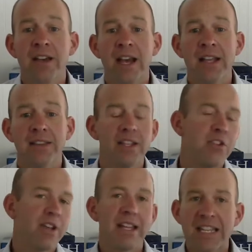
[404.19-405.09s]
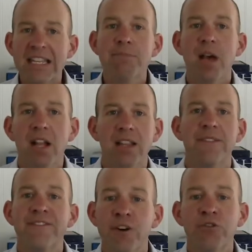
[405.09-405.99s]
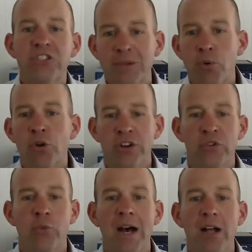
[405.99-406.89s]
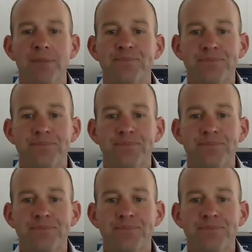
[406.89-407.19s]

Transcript: And then you get email and phone support as well.